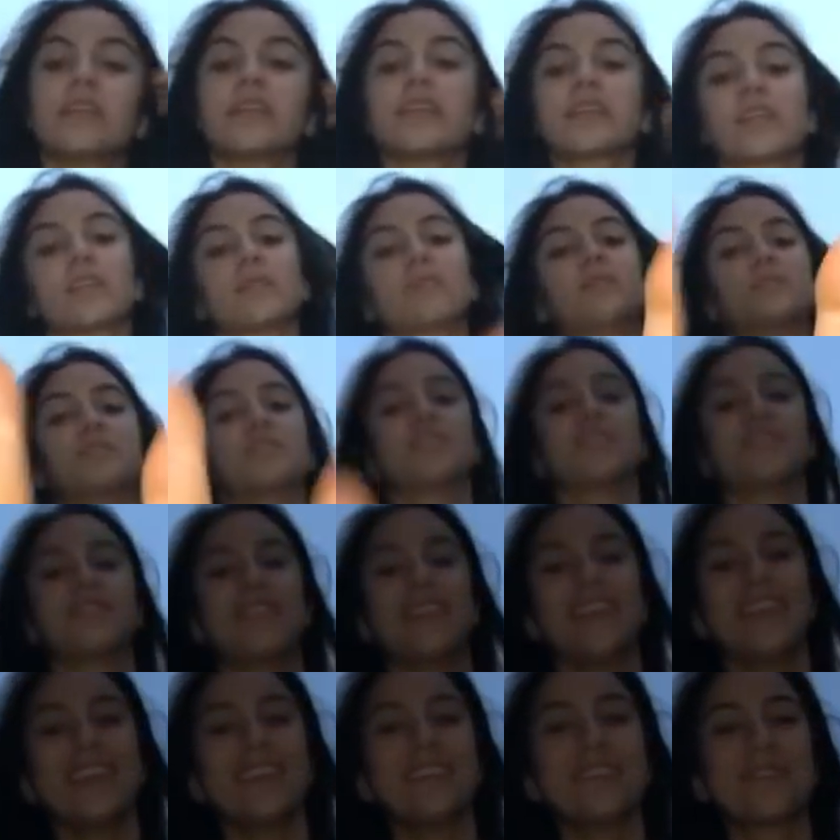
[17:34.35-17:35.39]
You're gonna put your
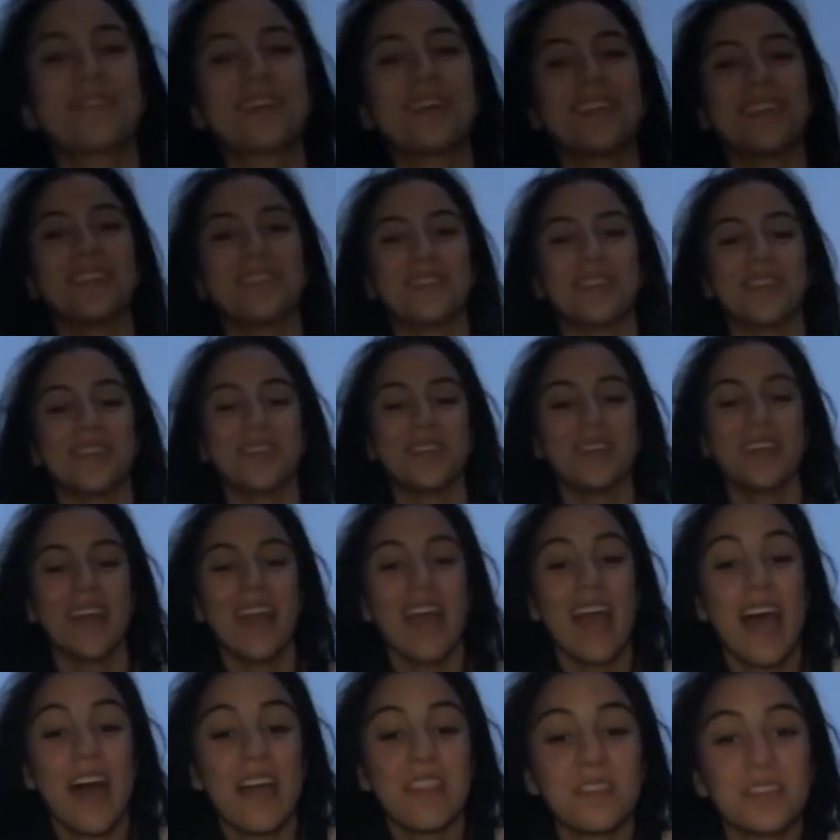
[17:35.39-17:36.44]
feet in front of you,
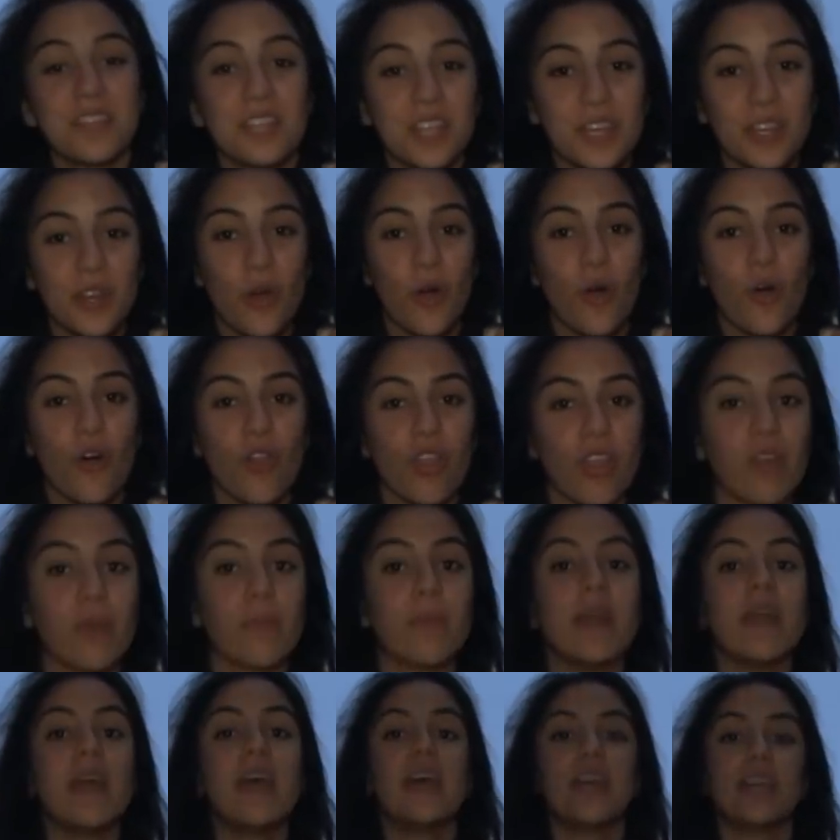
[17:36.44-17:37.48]
and then you're gonna hold them.
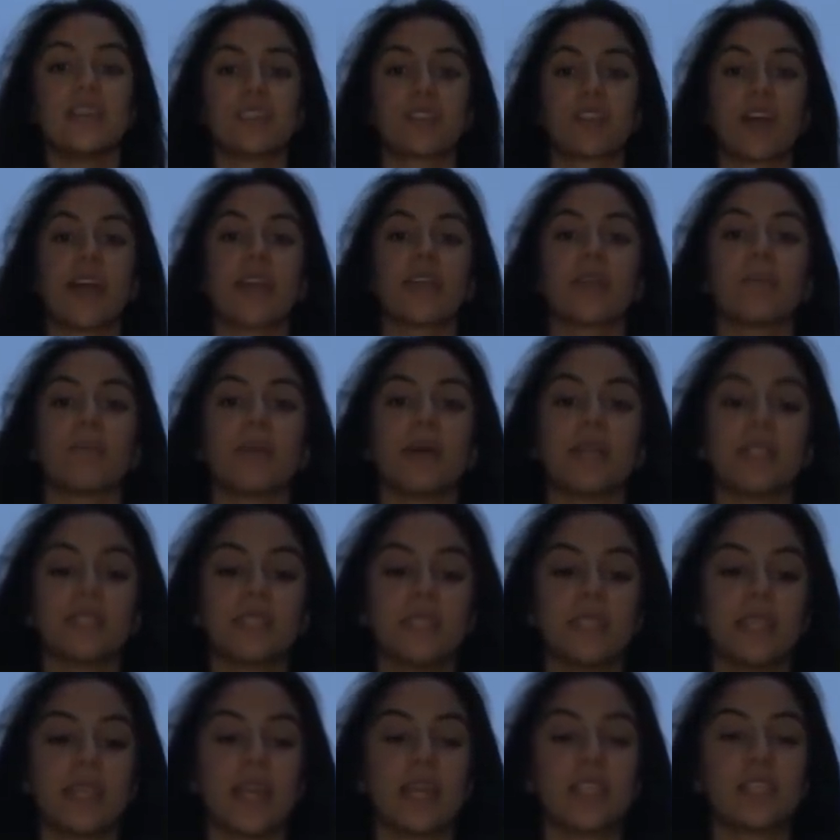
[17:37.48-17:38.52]
And try your best
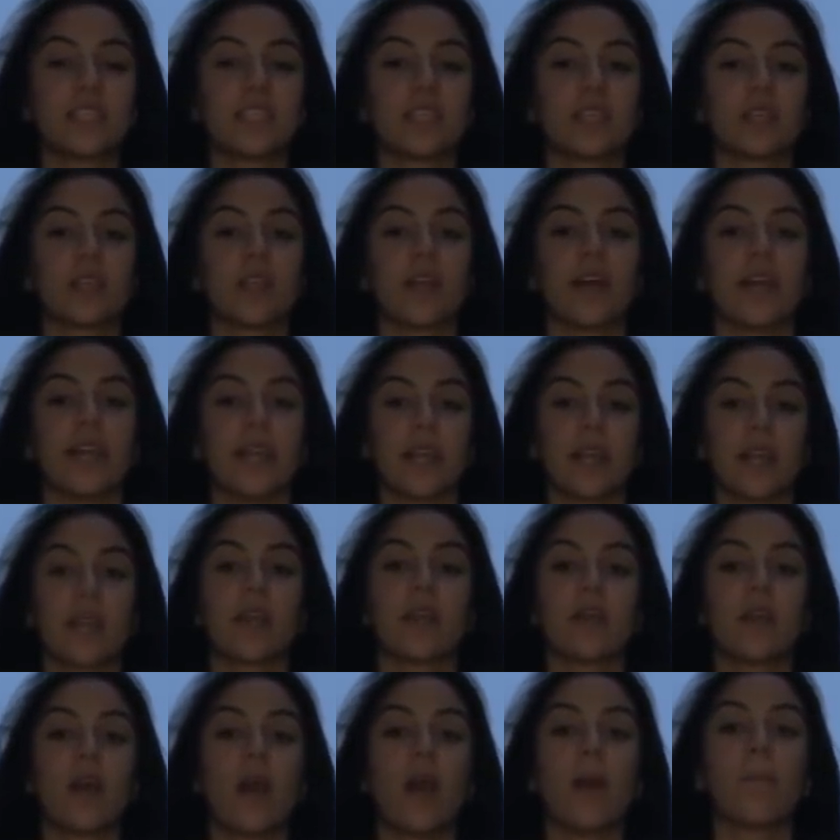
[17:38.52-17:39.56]
to get your like
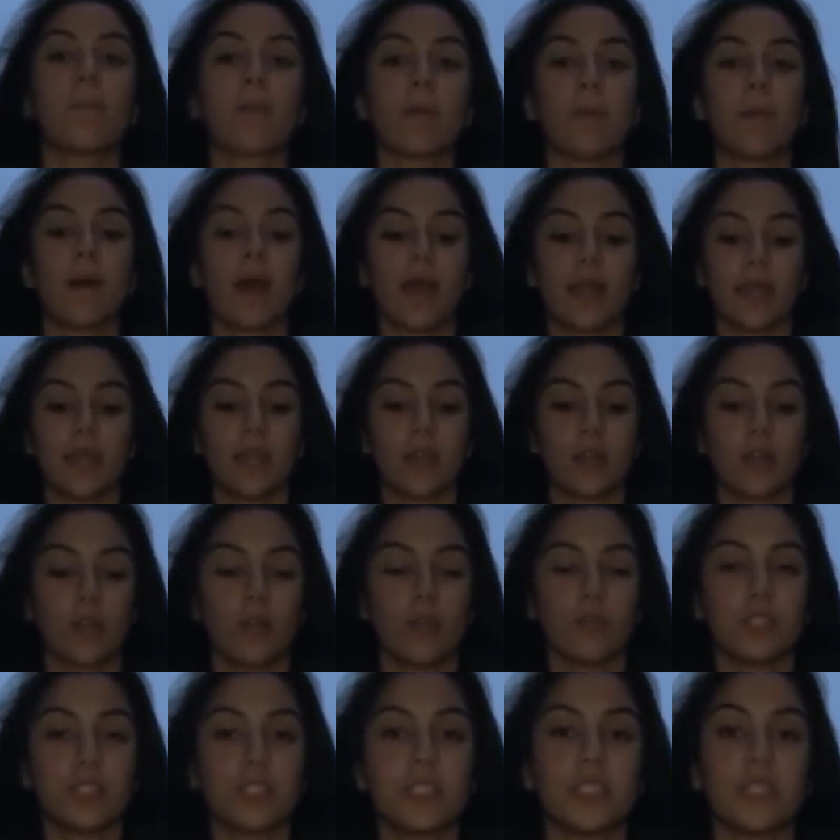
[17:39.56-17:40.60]
upper body
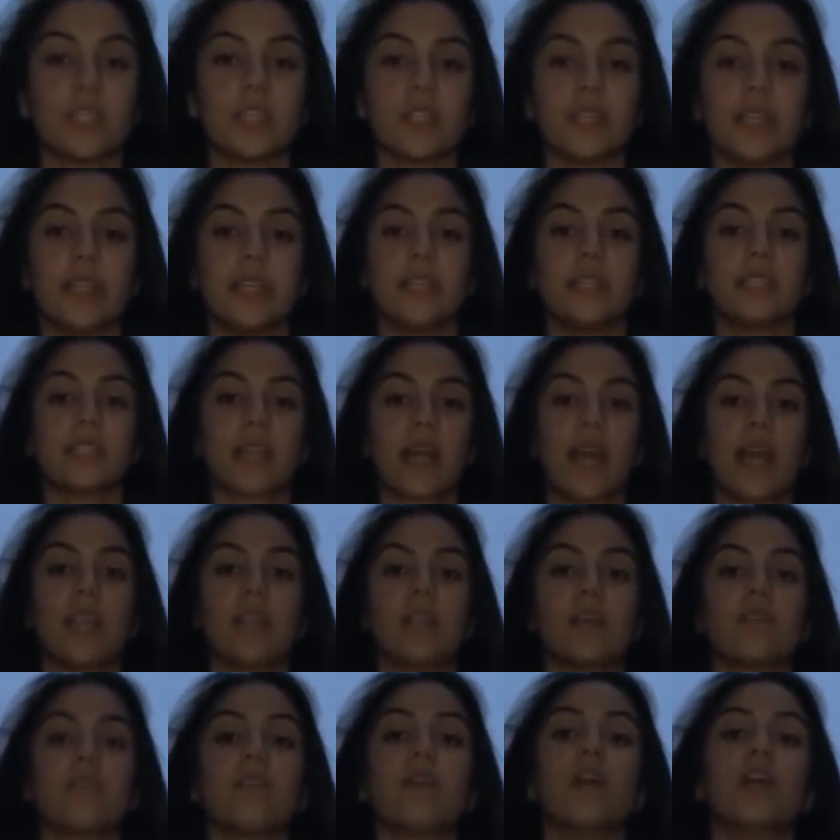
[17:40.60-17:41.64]
close to your knees,
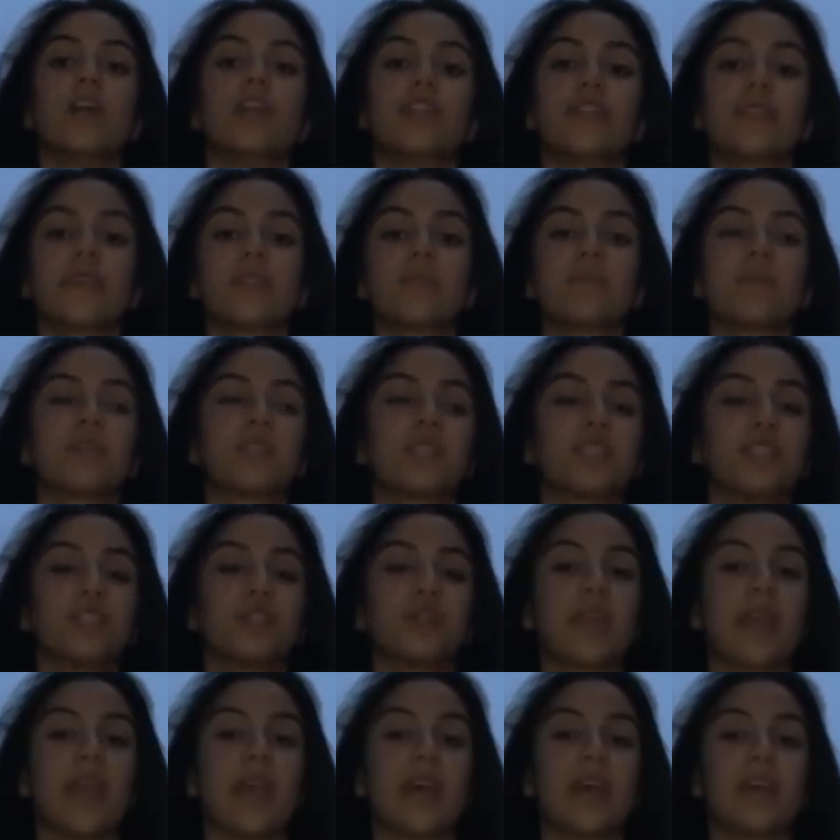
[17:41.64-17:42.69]
kind of. Do as much as you
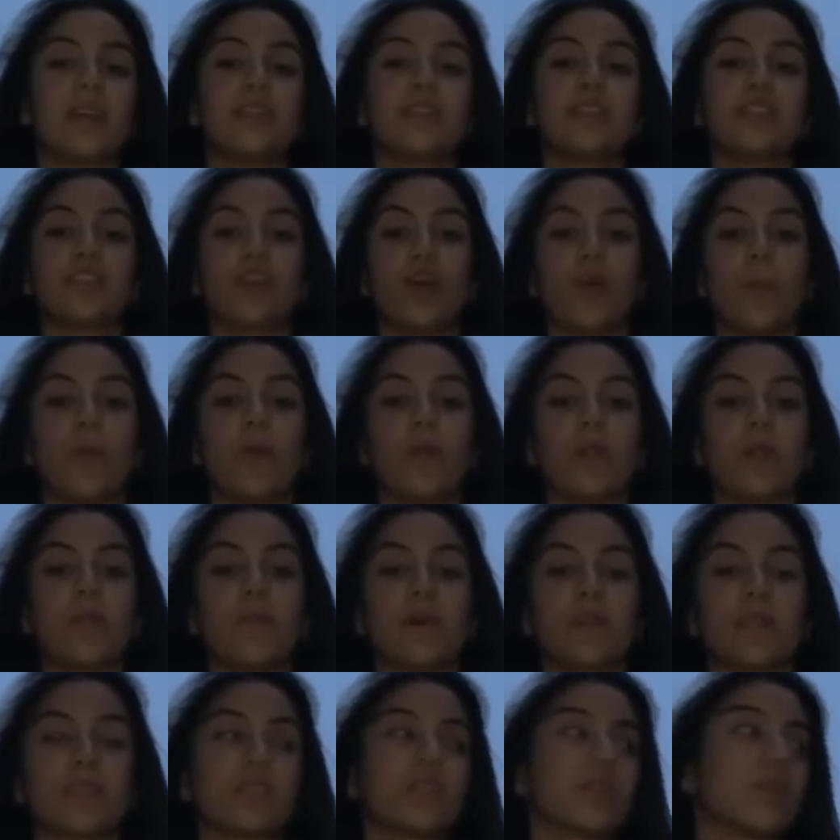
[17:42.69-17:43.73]
can. Don't pull a
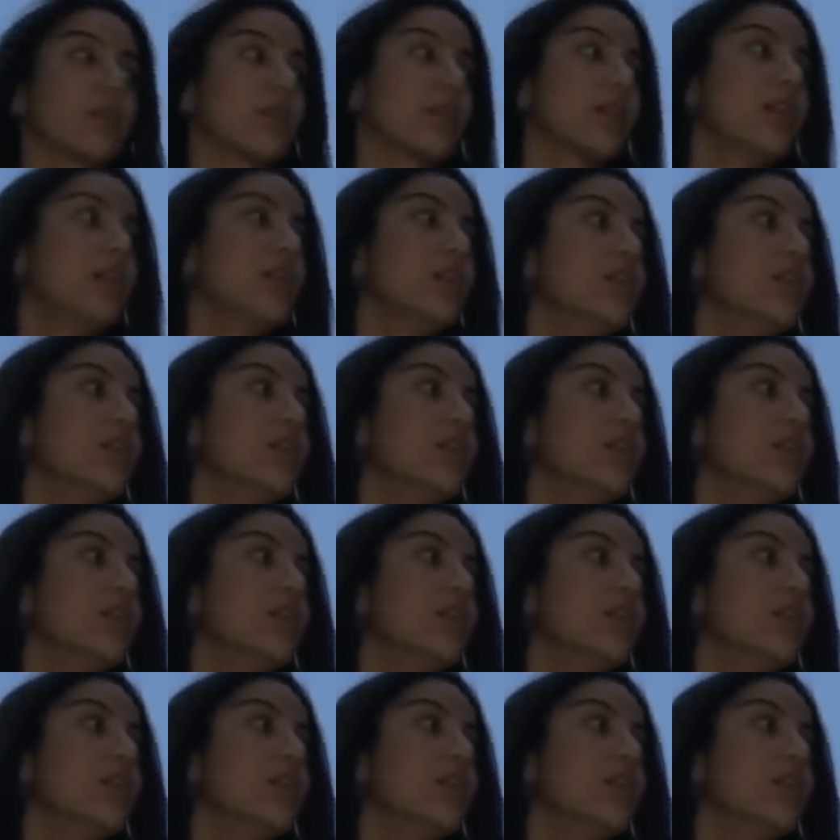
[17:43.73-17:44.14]
muscle.